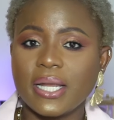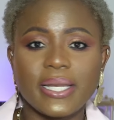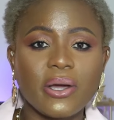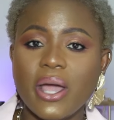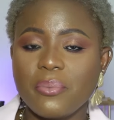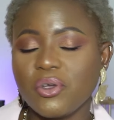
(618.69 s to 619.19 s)
they
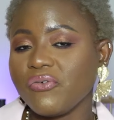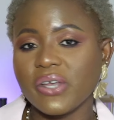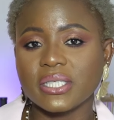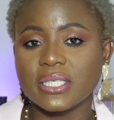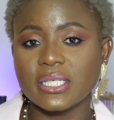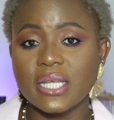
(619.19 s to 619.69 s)
will help you
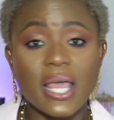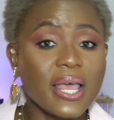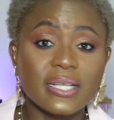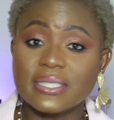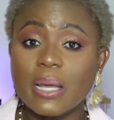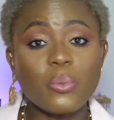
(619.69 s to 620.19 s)
fix it.
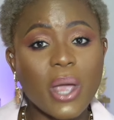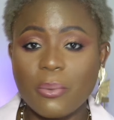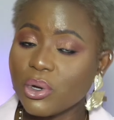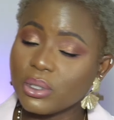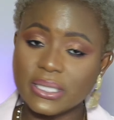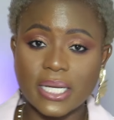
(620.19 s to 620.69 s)
Same way I'm
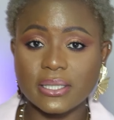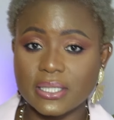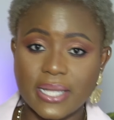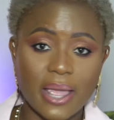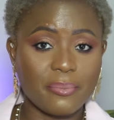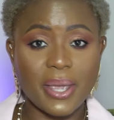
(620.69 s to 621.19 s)
gonna take this
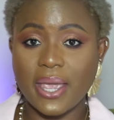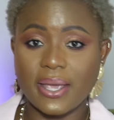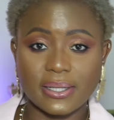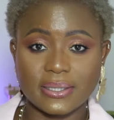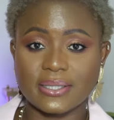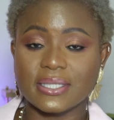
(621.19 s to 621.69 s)
damn
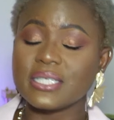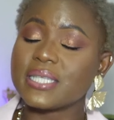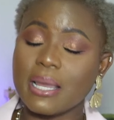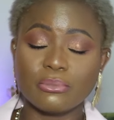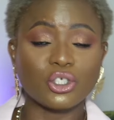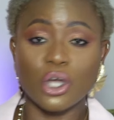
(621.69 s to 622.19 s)
pants, this
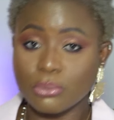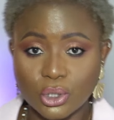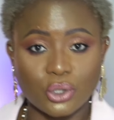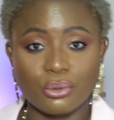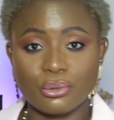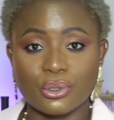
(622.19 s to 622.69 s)
damn
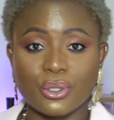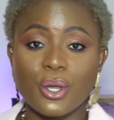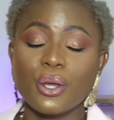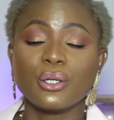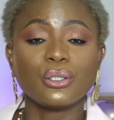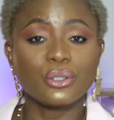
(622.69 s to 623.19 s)
jumpsuits
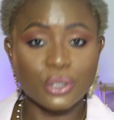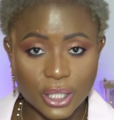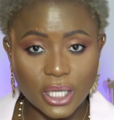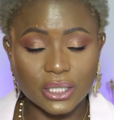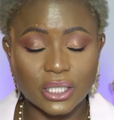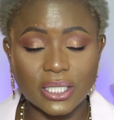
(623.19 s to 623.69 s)
to
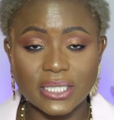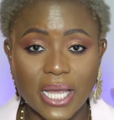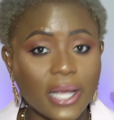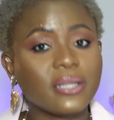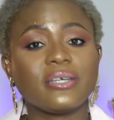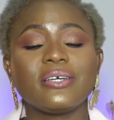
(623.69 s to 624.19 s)
the to the
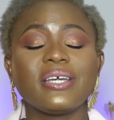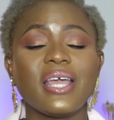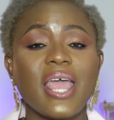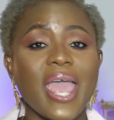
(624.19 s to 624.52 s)
tailor,